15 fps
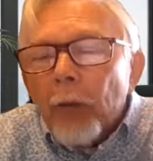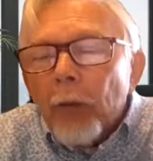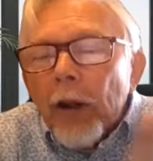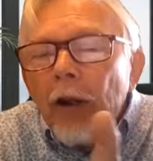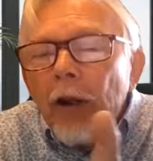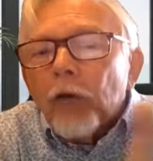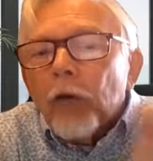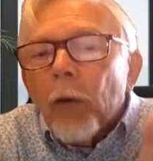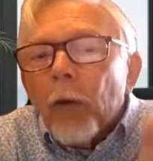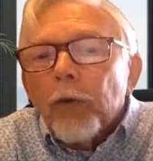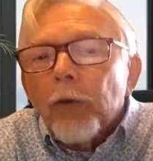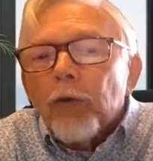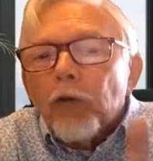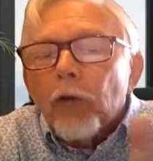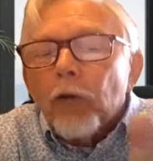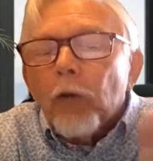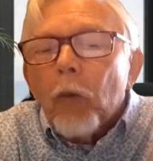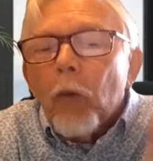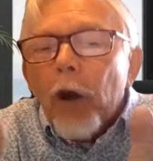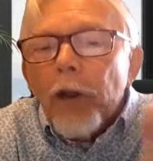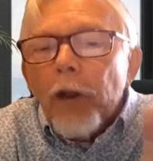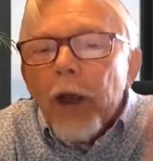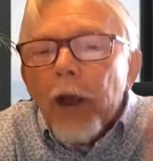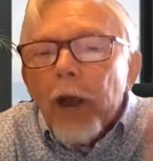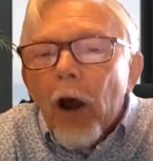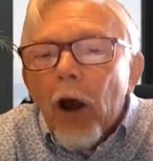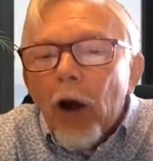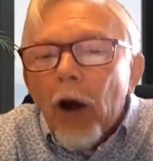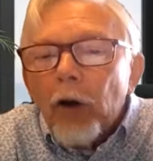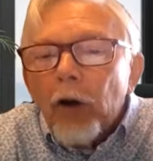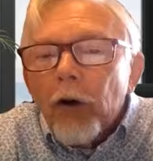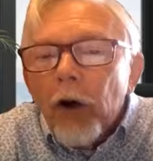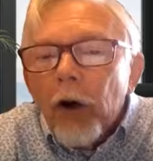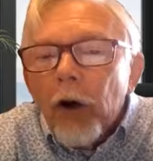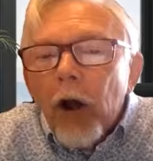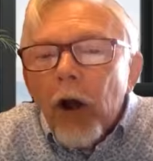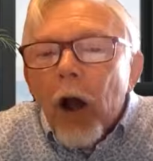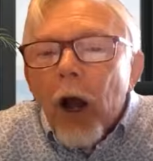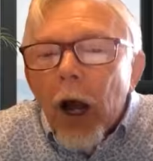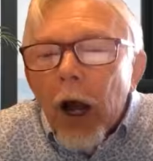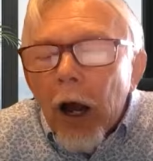get them into a position where they are